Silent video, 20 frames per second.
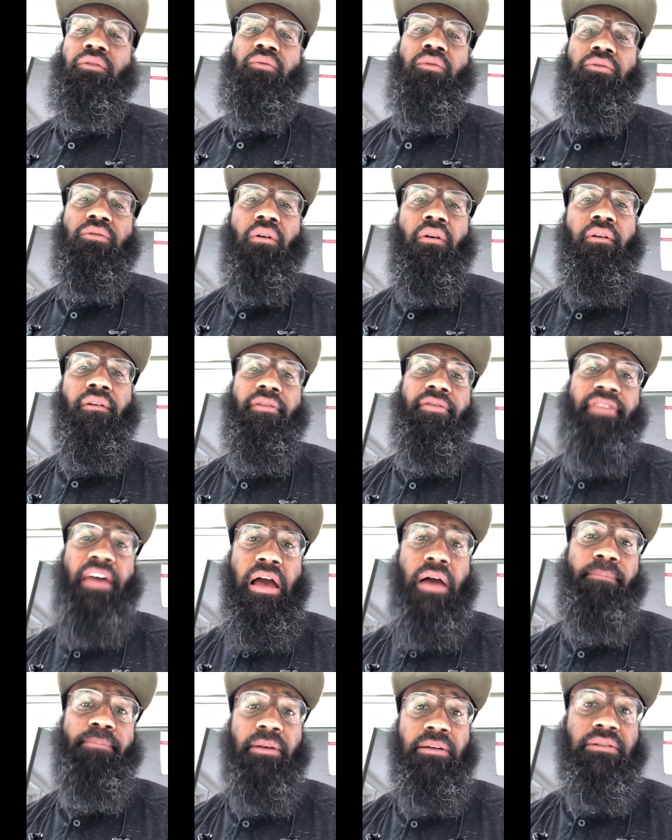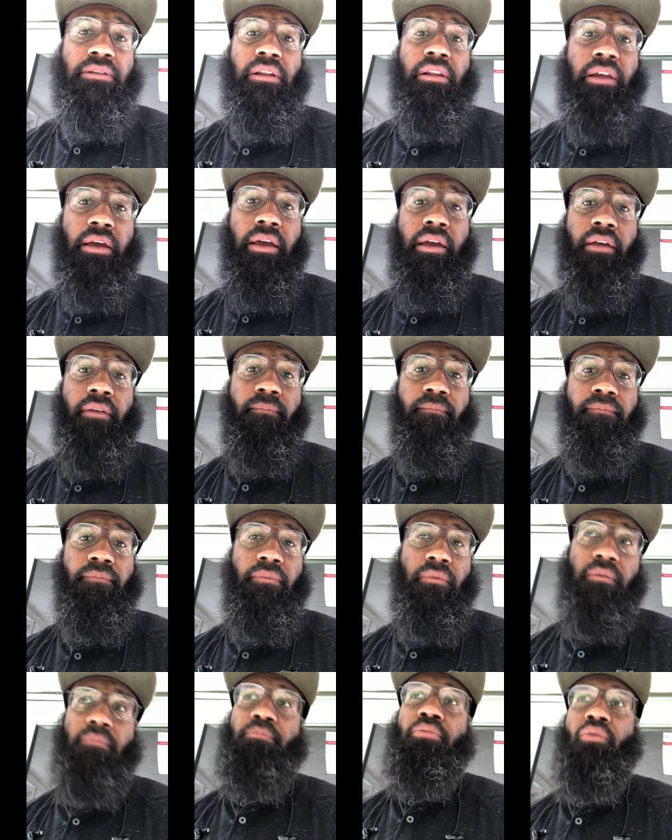was on that piece of land.
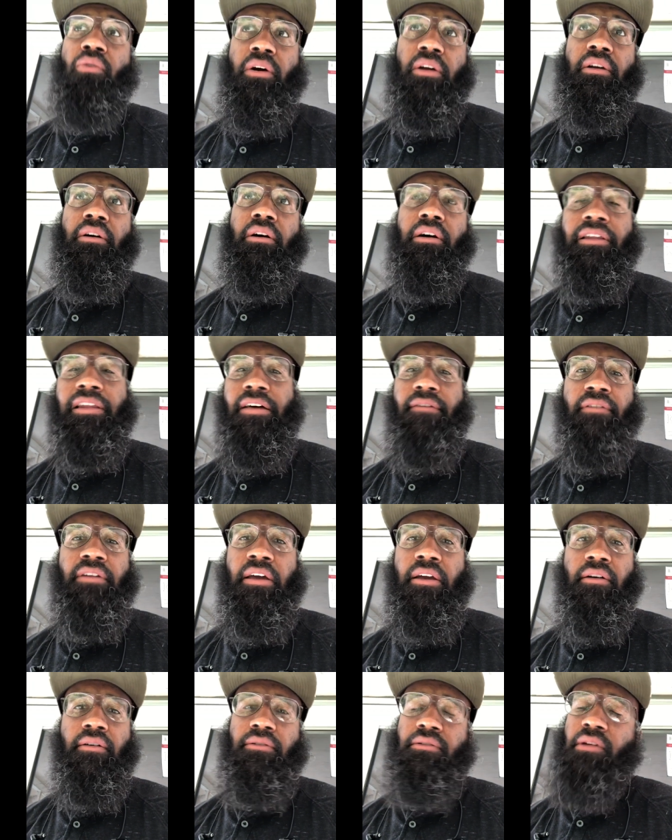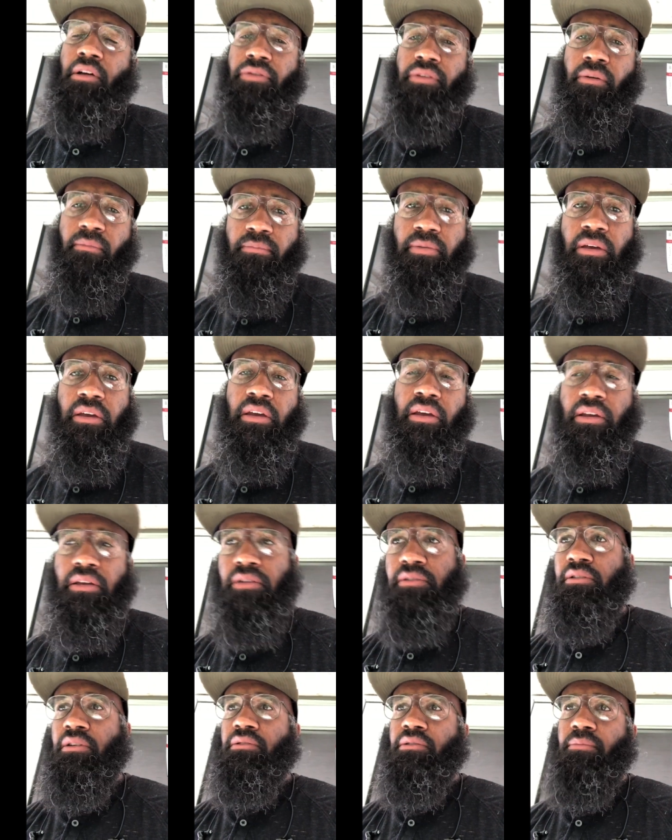Point 11 acres, nothing big.
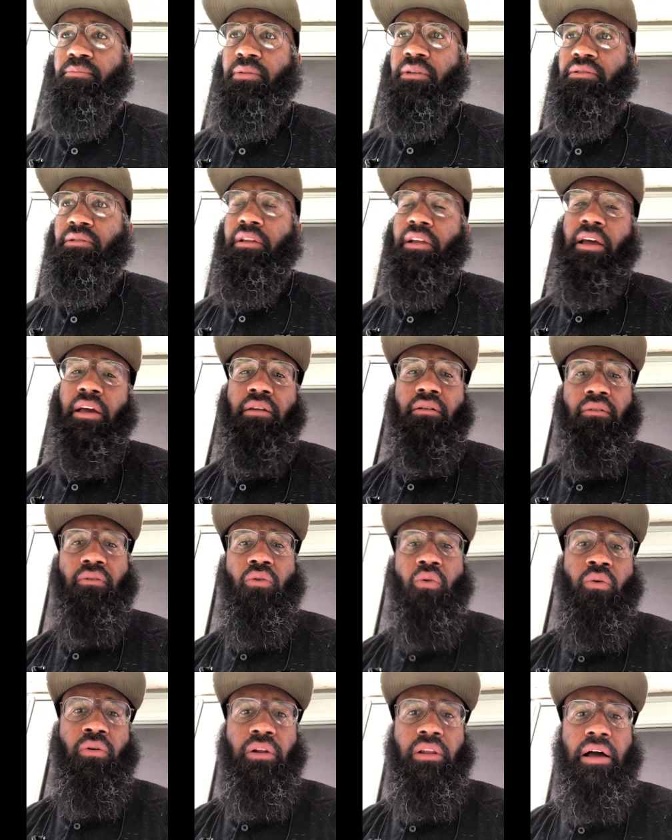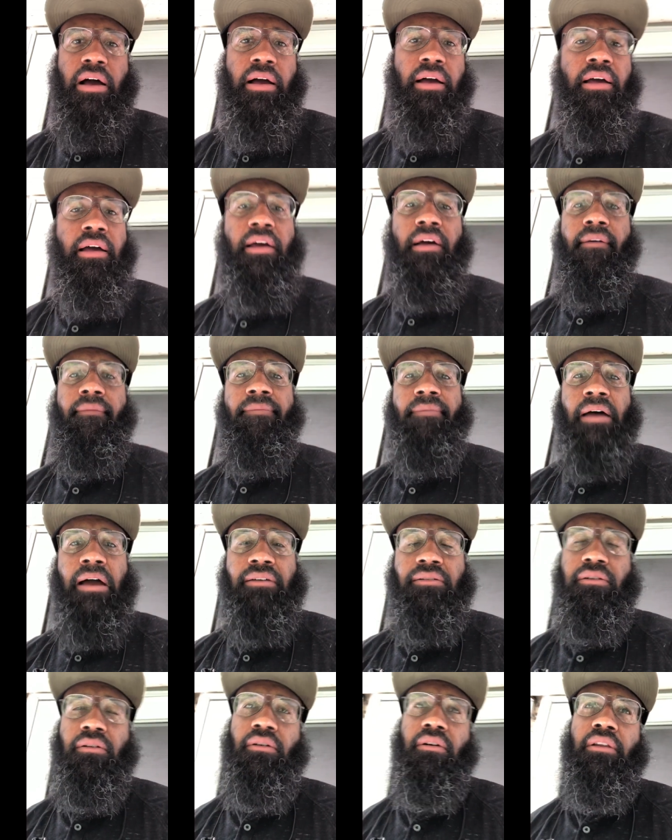It's just a piece of land on a corner lot,
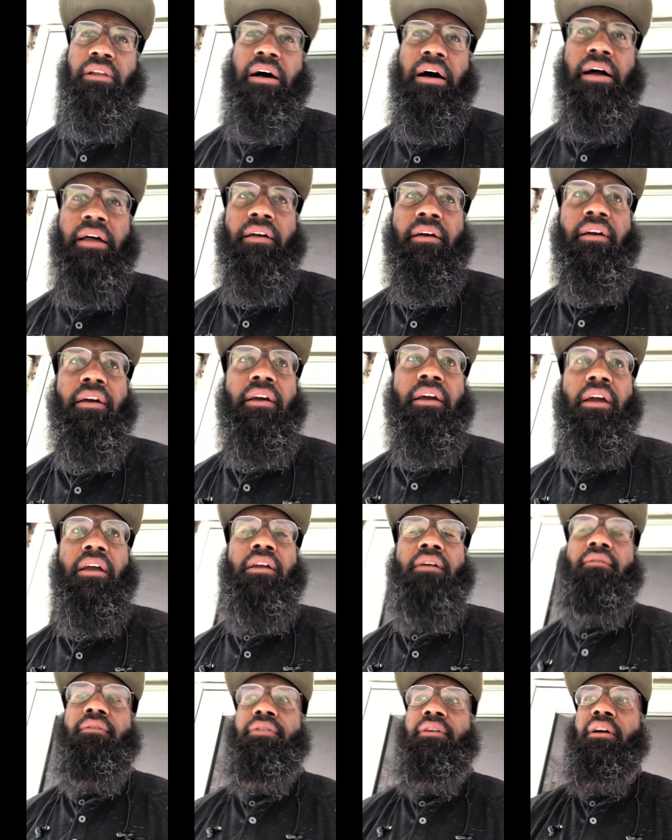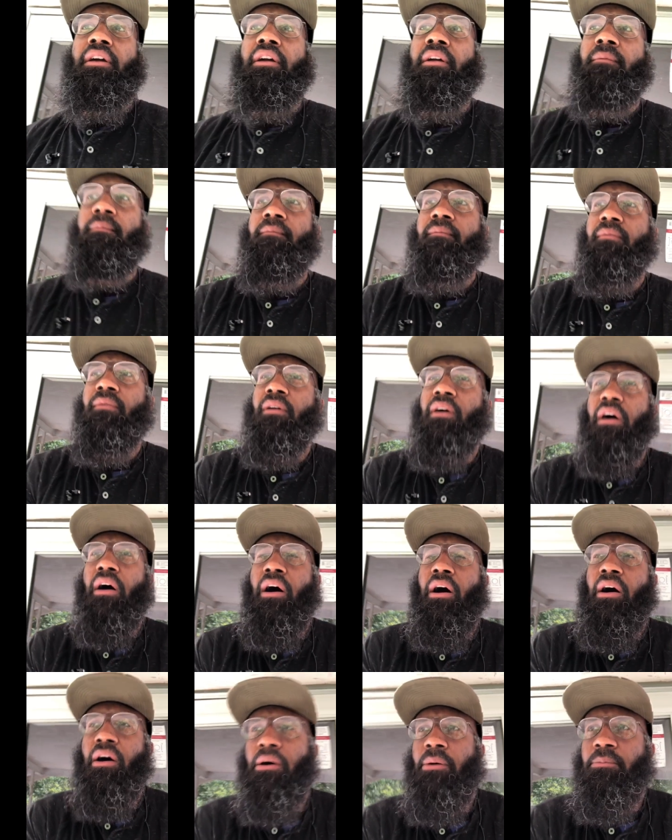nice little lot and everything.
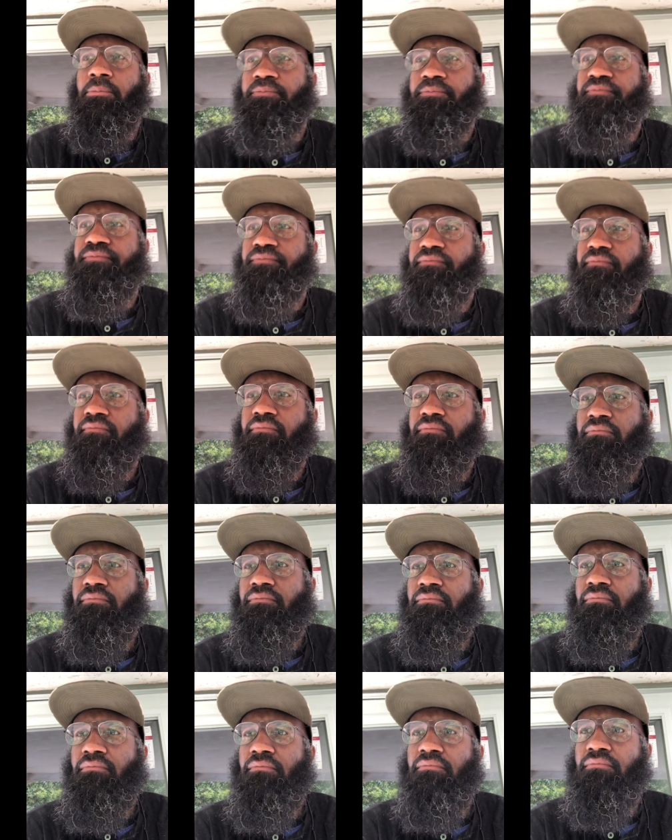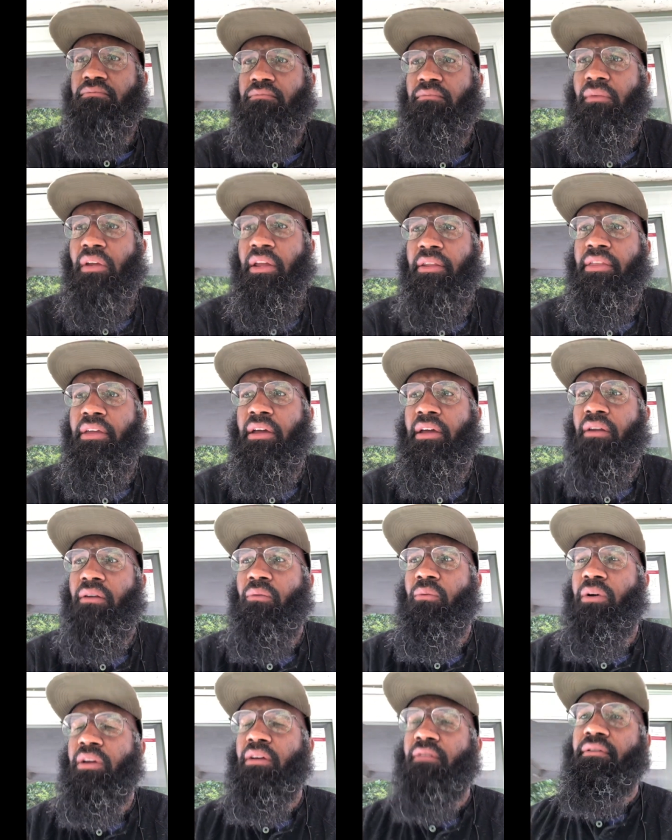Um, and
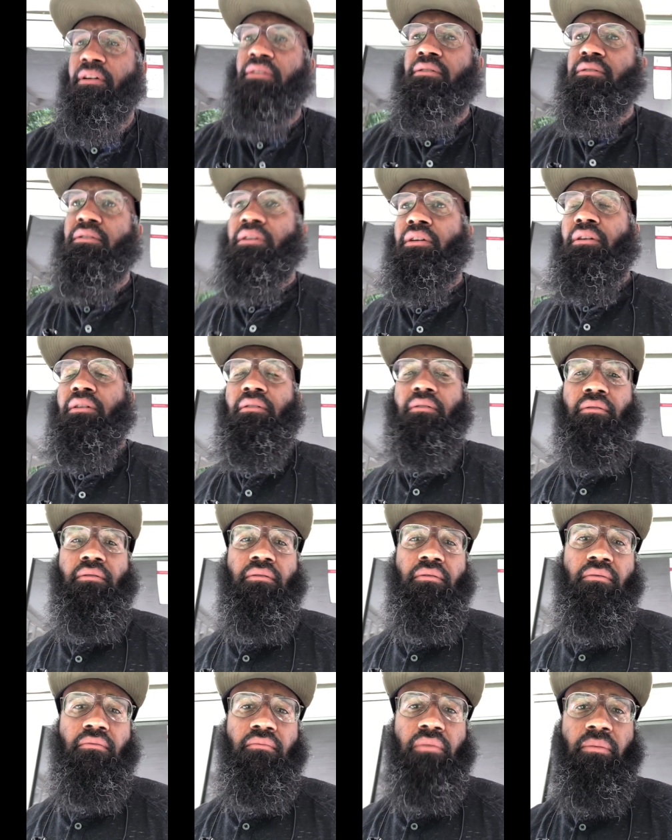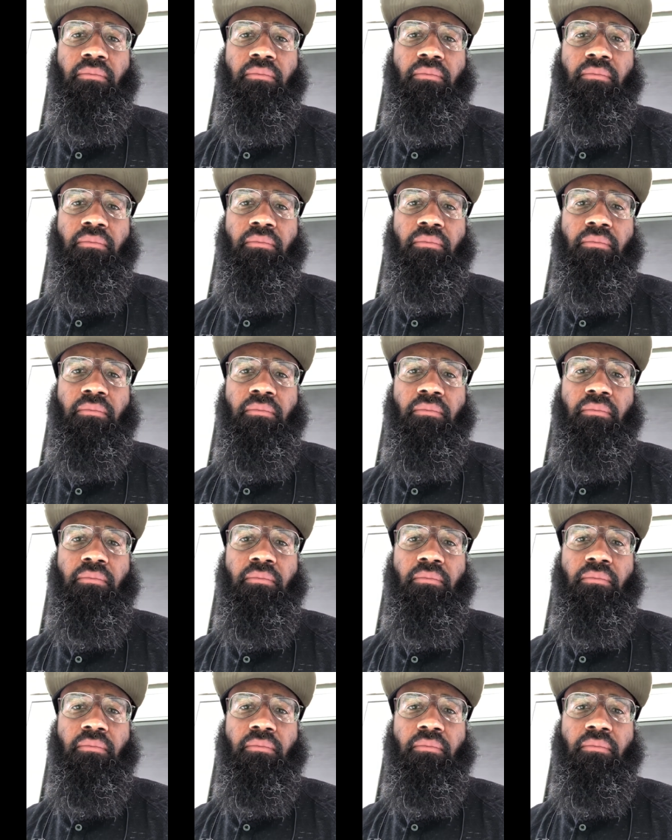then we eventually, we